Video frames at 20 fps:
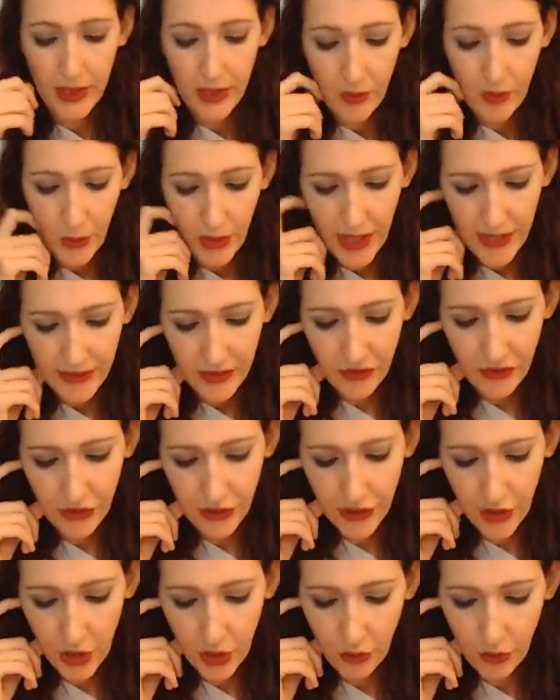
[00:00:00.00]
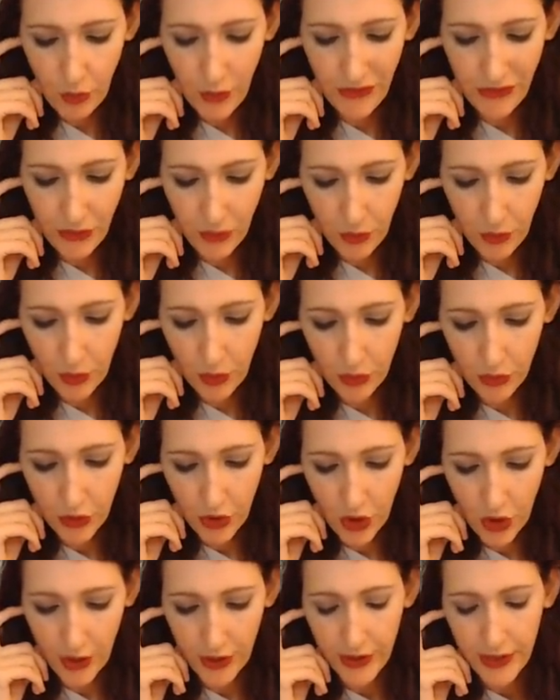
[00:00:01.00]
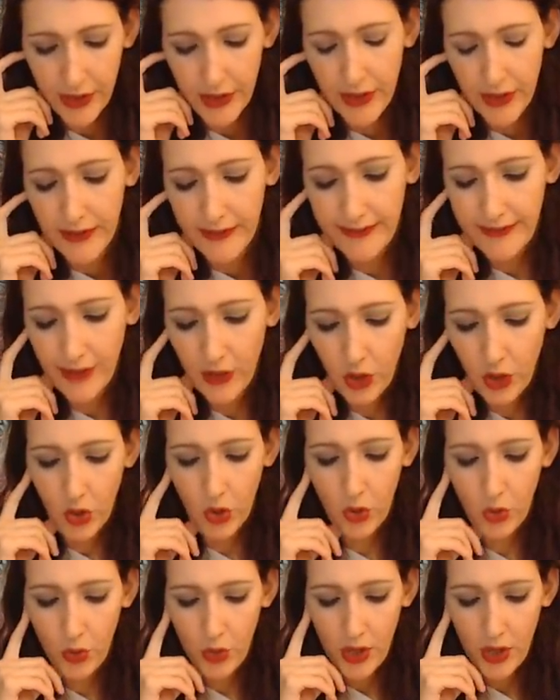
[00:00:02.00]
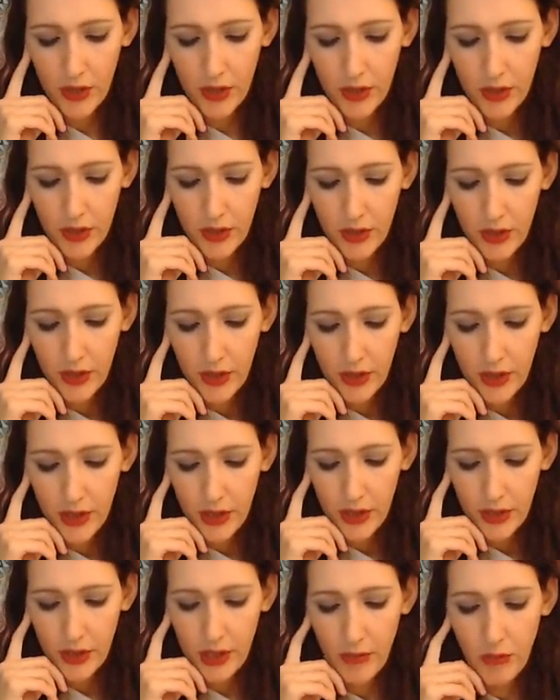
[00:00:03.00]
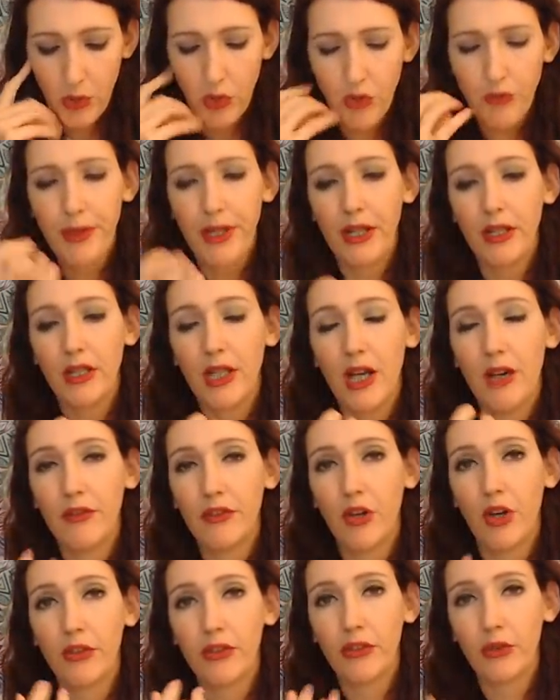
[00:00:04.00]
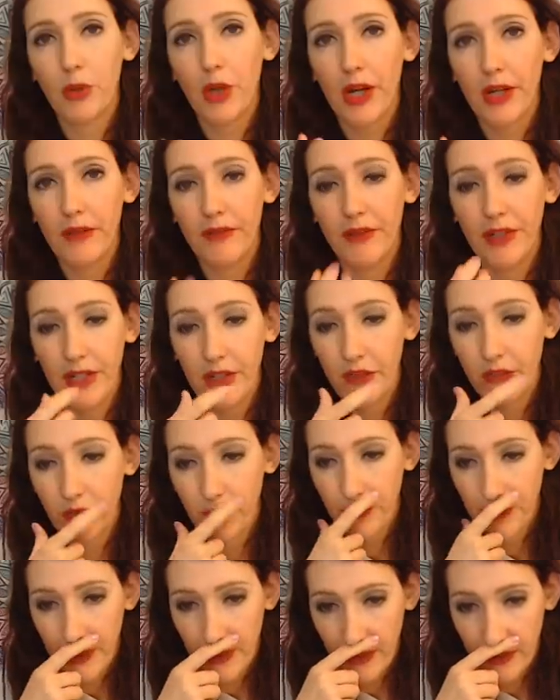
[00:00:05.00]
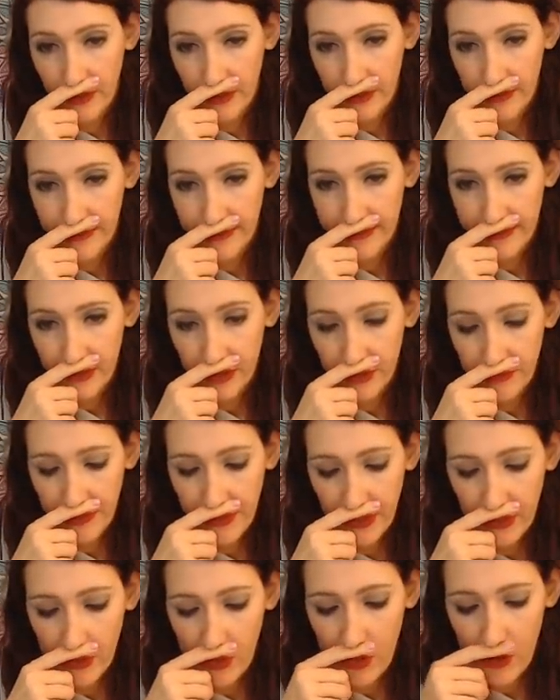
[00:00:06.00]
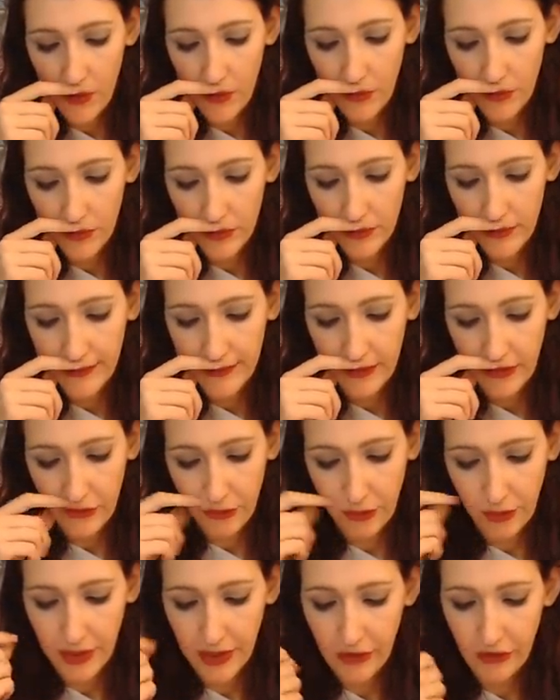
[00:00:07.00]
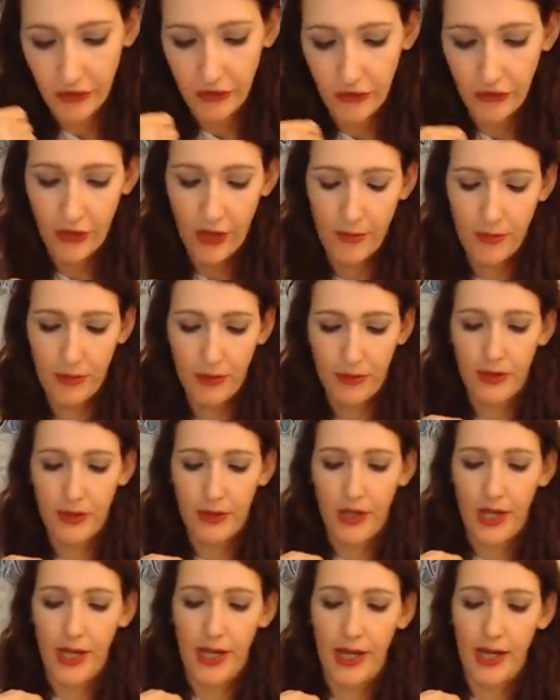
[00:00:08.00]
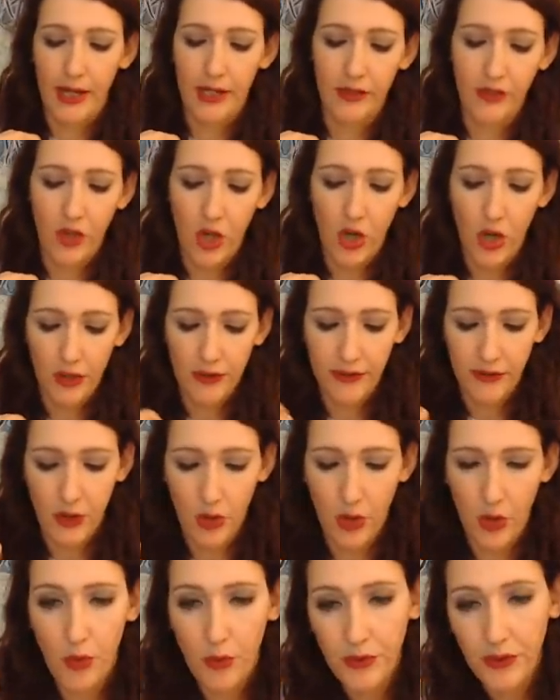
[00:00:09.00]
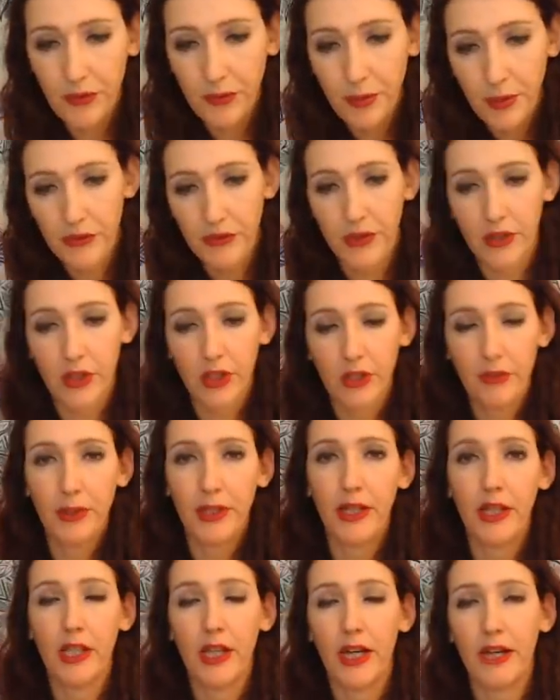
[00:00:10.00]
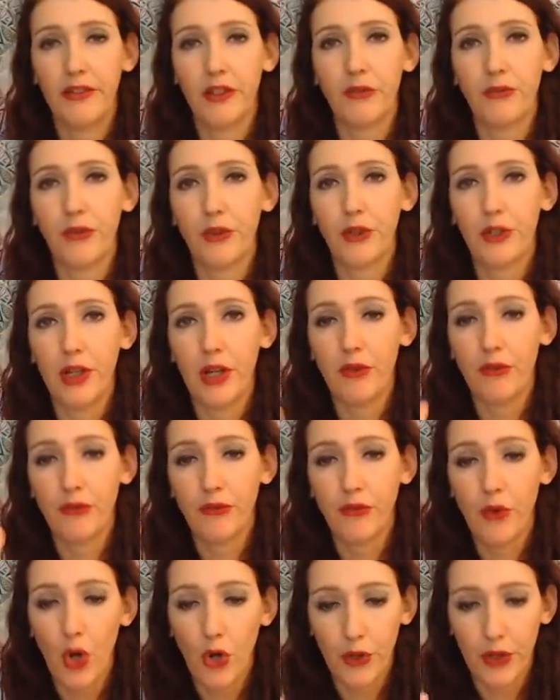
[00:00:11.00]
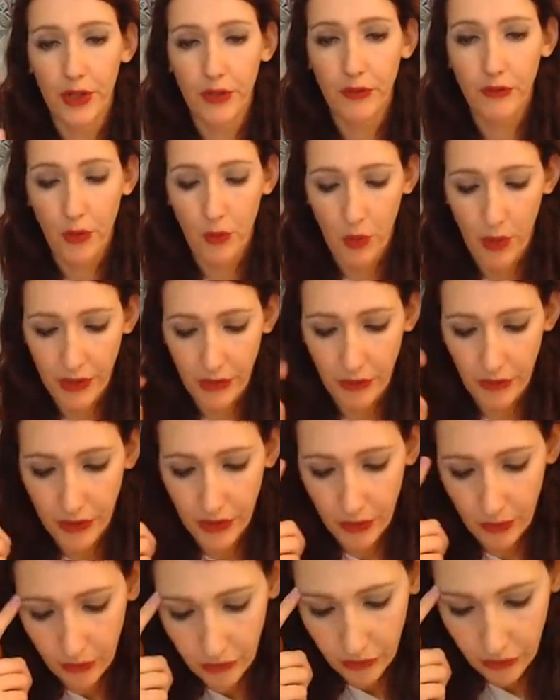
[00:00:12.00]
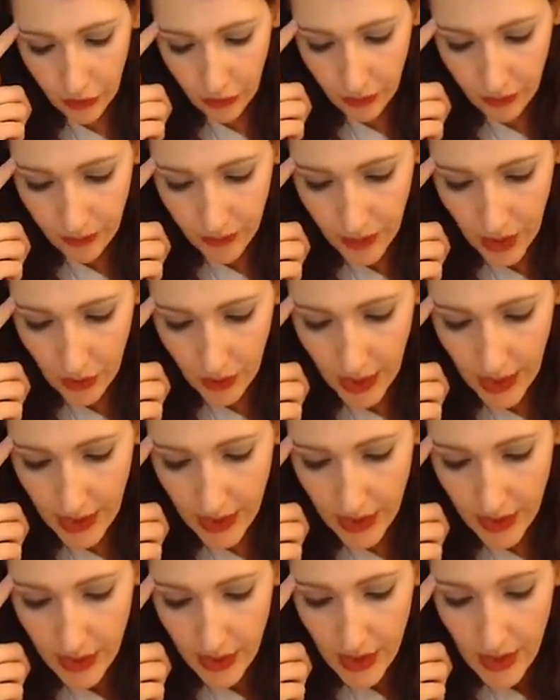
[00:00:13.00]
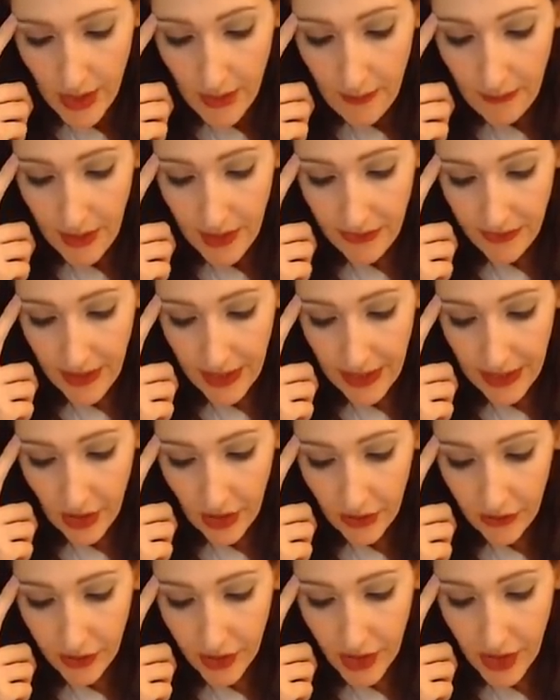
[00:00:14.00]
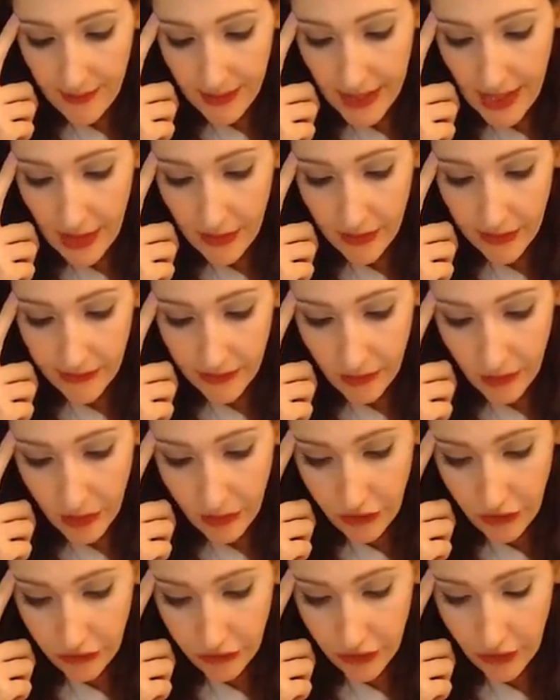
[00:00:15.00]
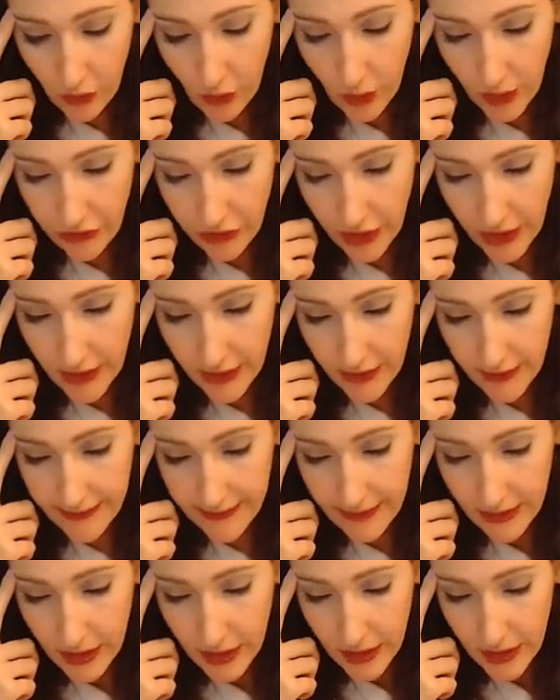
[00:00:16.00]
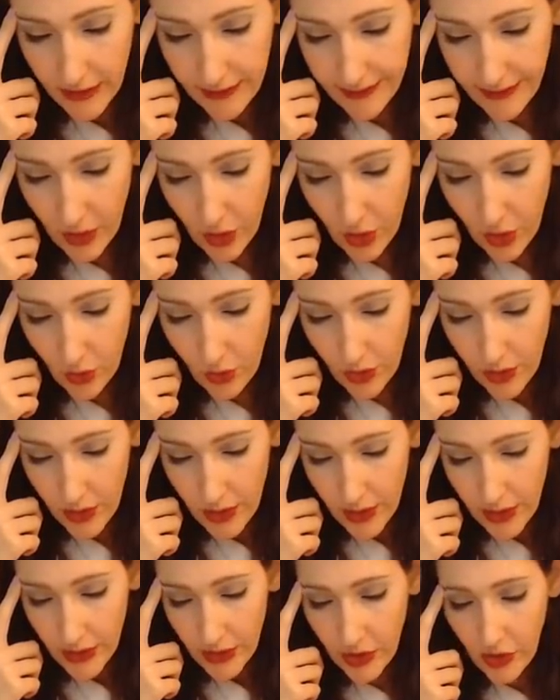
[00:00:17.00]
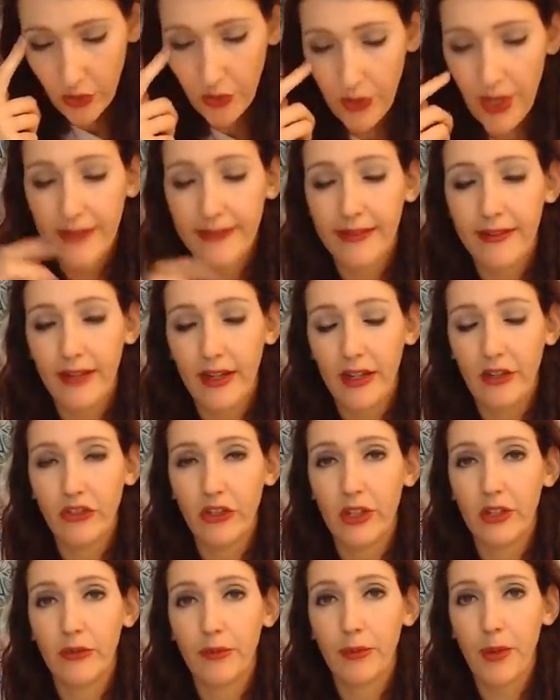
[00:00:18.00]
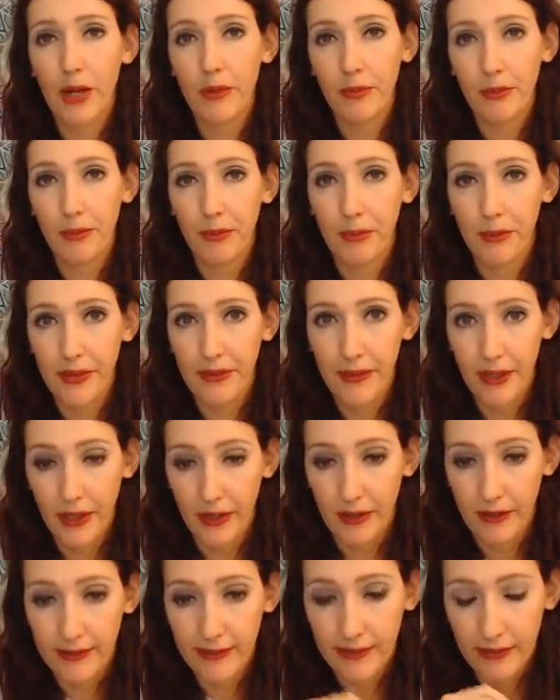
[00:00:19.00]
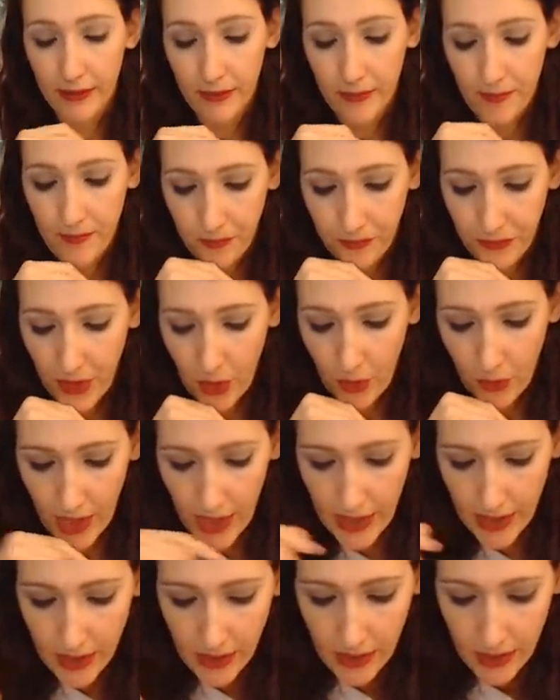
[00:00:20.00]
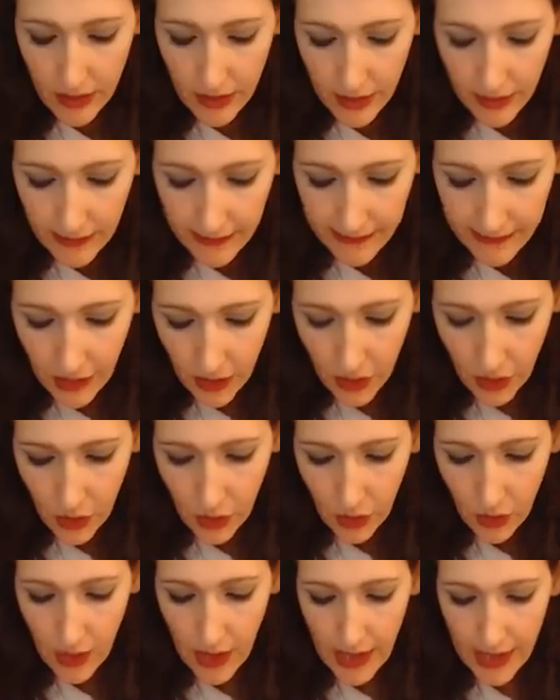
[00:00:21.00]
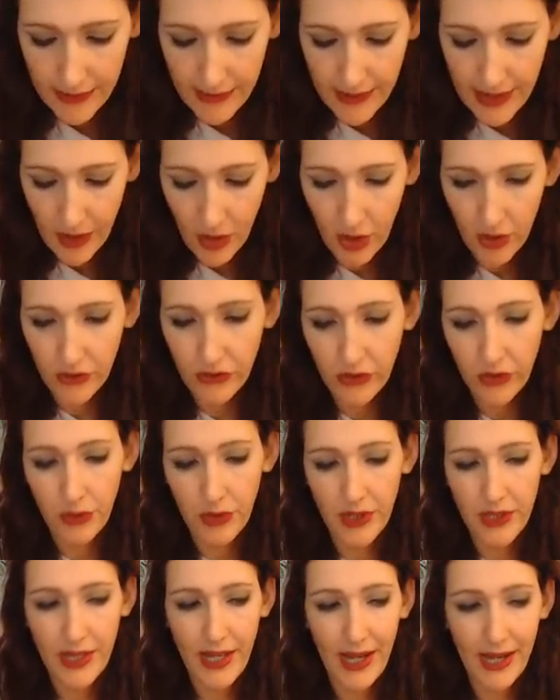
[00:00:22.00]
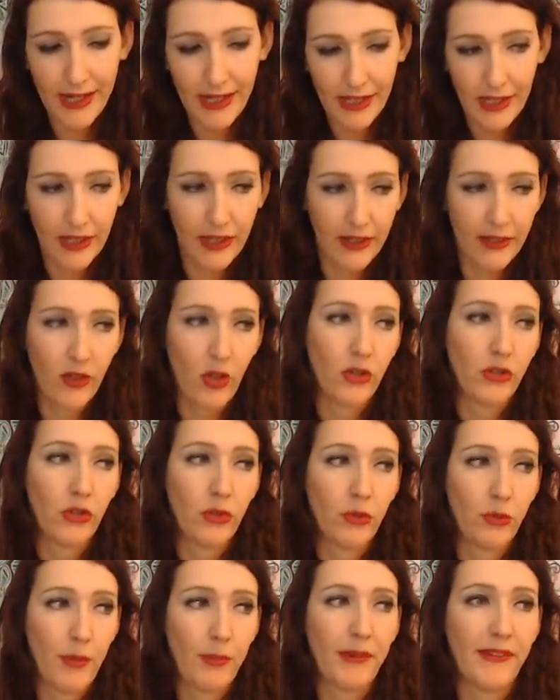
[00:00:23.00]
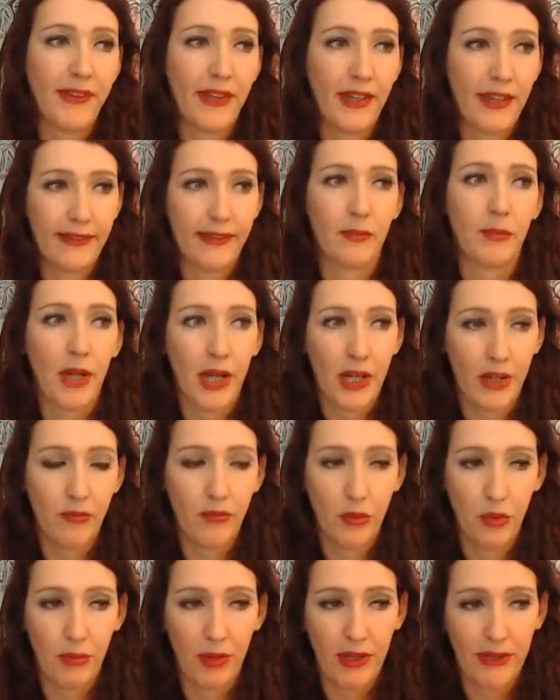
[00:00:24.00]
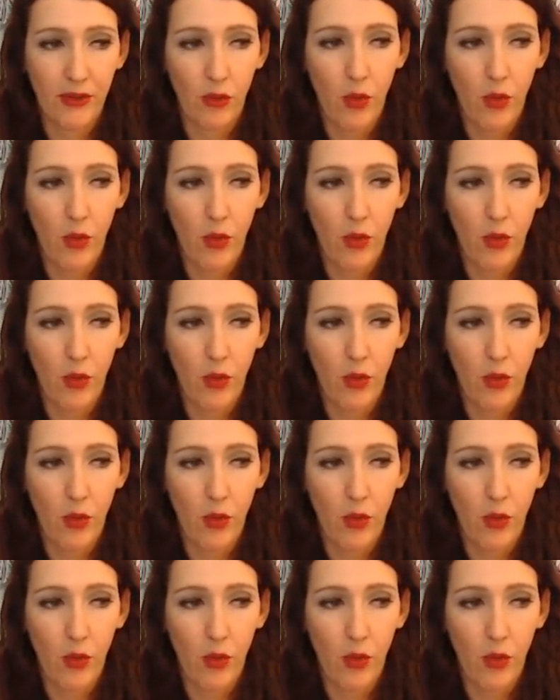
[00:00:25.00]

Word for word: We got the Chariot card with the World card. So the movement of love is also kind of an issue because this could be a long distance relationship. And also, this person could be a lot different and foreign from what you're used to, okay? But they are coming out as the magician, which is so your hesitation is probably this, okay? So, and then also the knight is also representing some kind of movement.